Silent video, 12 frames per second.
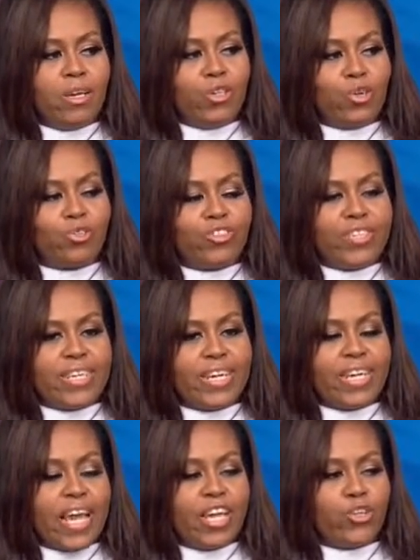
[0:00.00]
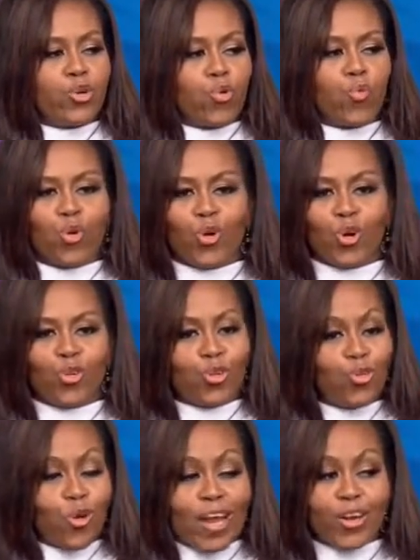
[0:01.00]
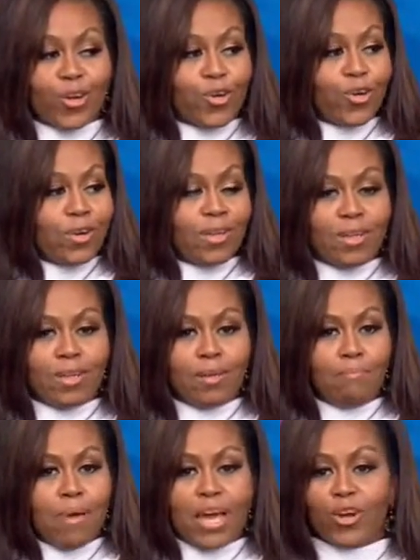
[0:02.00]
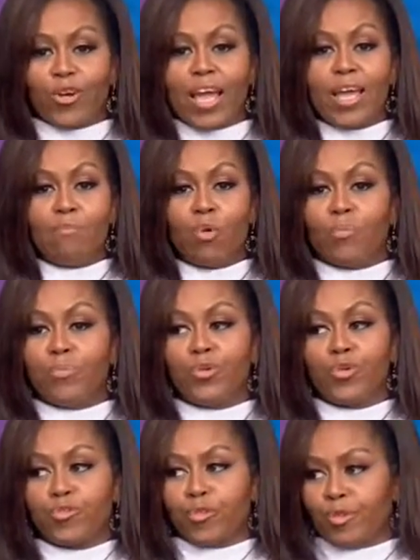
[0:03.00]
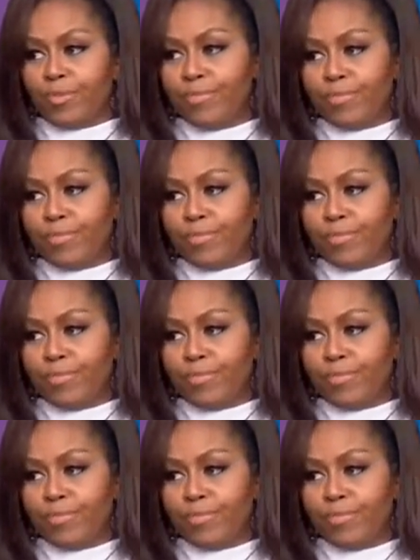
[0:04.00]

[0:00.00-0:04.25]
your city and your world greater, better, and more beautiful.